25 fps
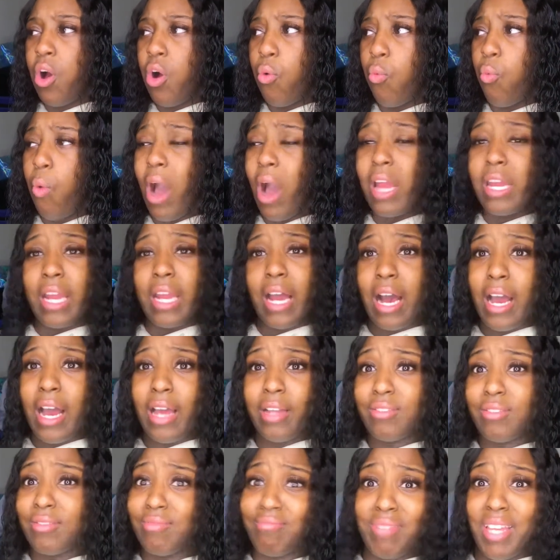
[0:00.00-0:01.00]
why
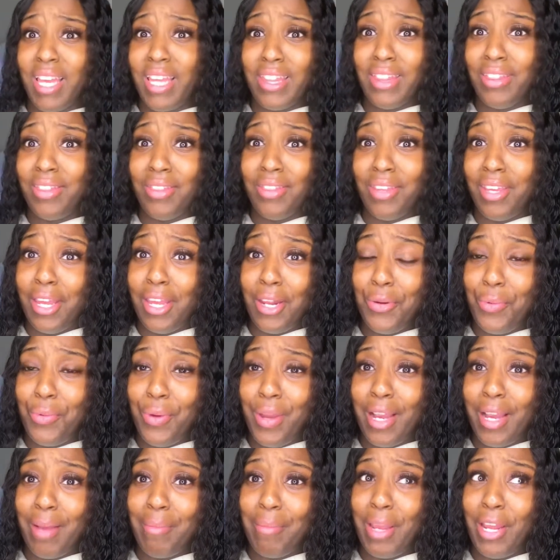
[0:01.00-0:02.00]
not get a
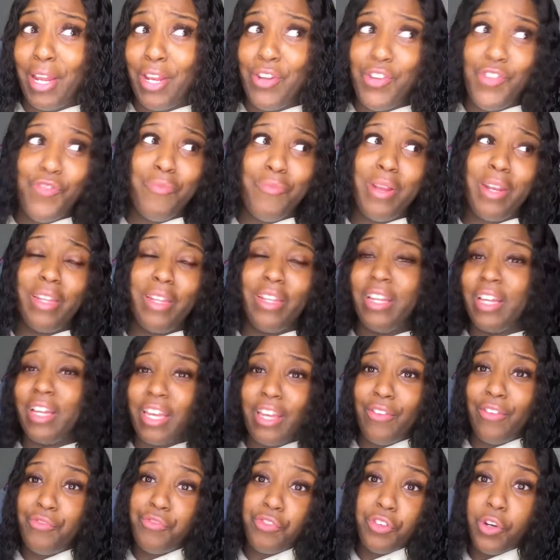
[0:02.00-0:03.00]
wig? I mean, you've been
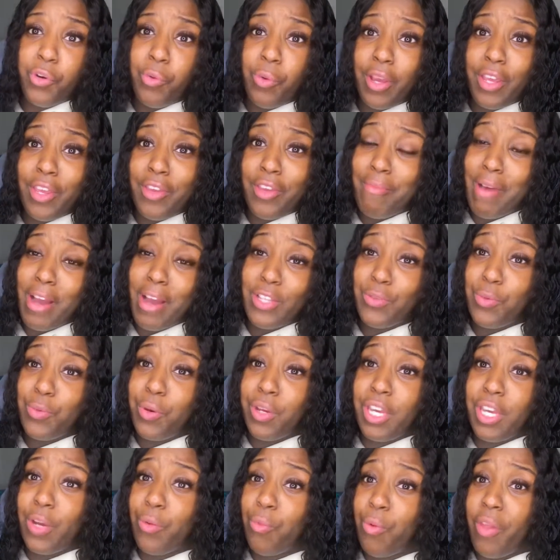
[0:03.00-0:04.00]
looking for a wig. You might as well
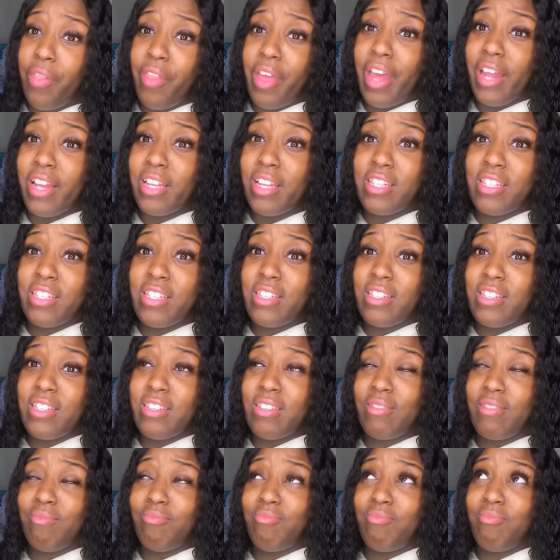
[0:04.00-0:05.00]
get one that's
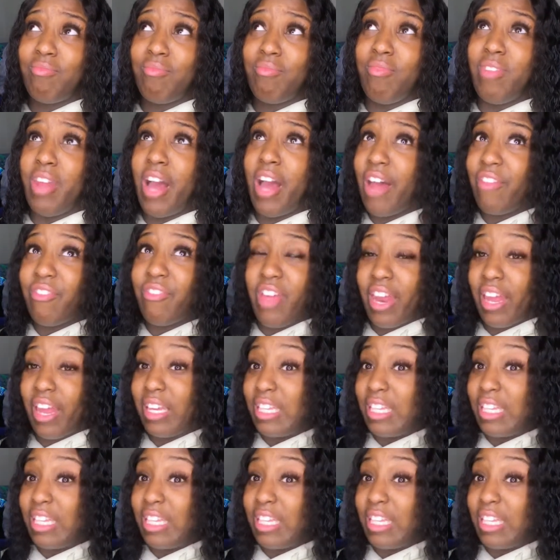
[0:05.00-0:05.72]
not that